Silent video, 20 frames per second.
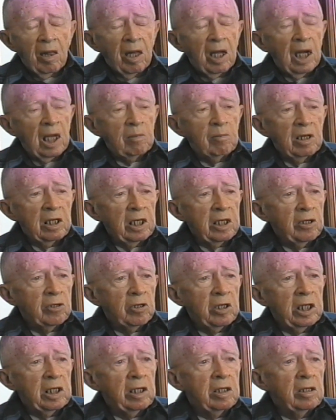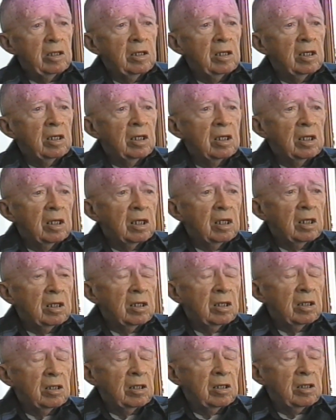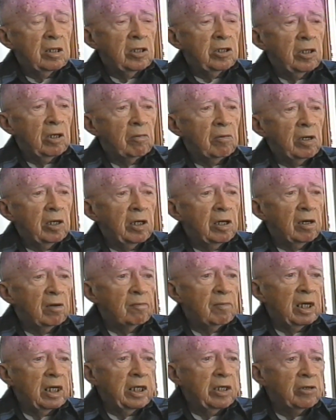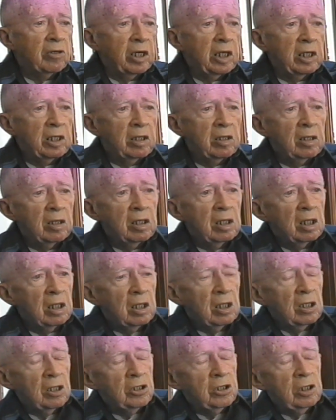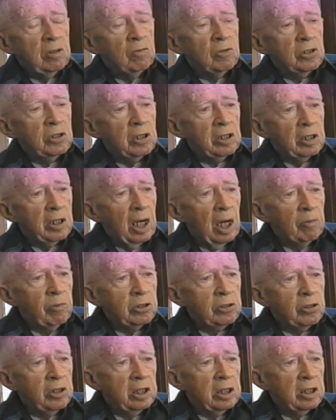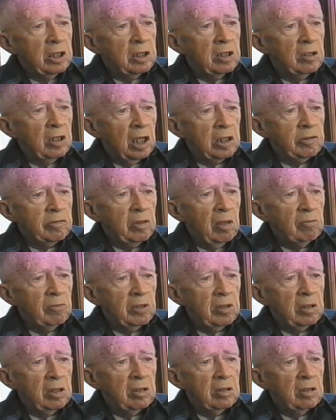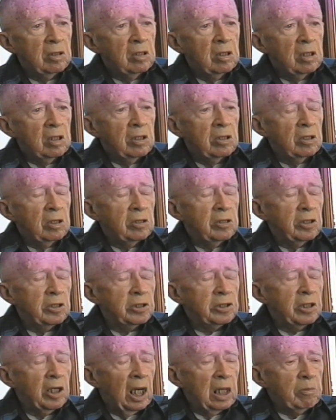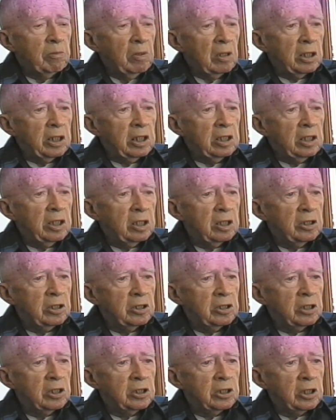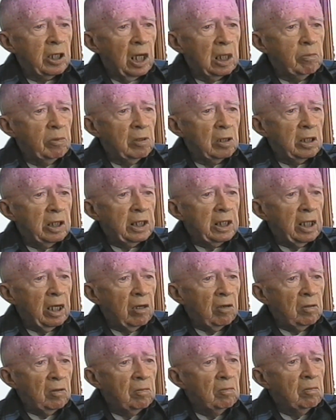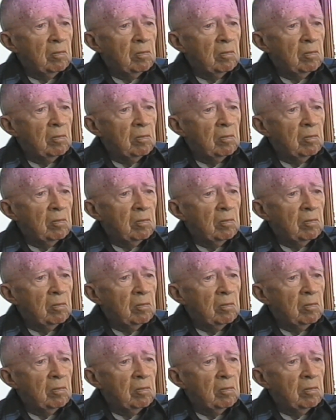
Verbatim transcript: and Minnie Green, did you ever hear of Minnie Green? No. She was on Copper Street across from the, the Scott building, that's the Scott building now.